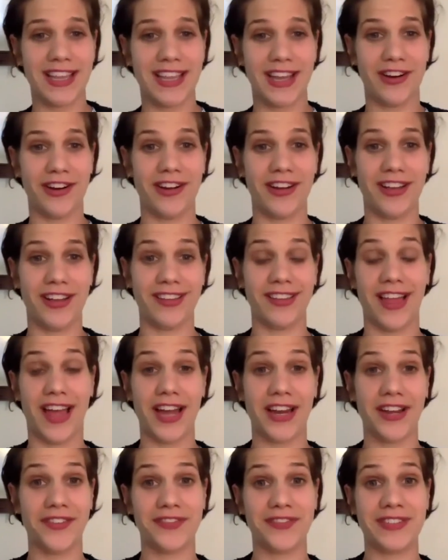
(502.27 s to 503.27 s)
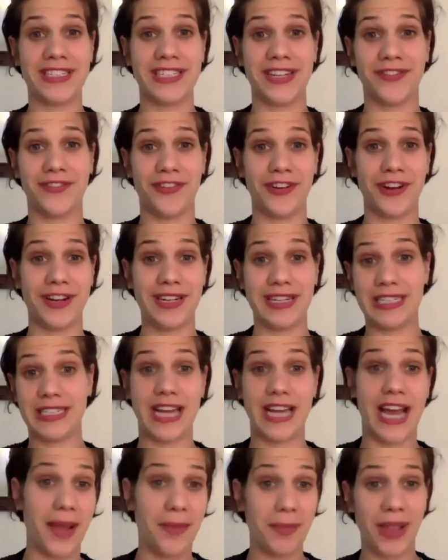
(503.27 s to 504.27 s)
there are a lot of different
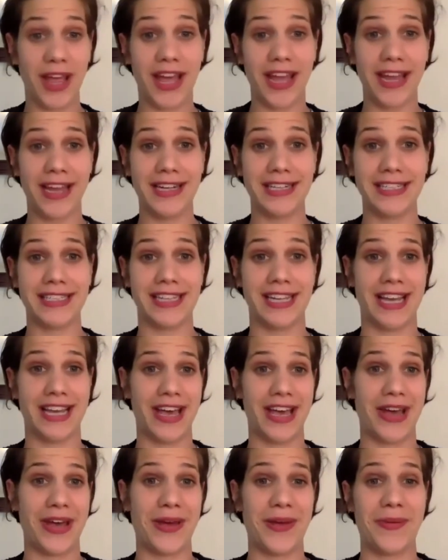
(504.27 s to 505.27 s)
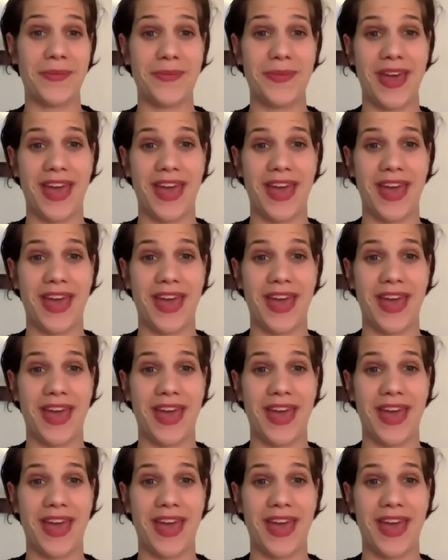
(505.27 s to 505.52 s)
timelines, and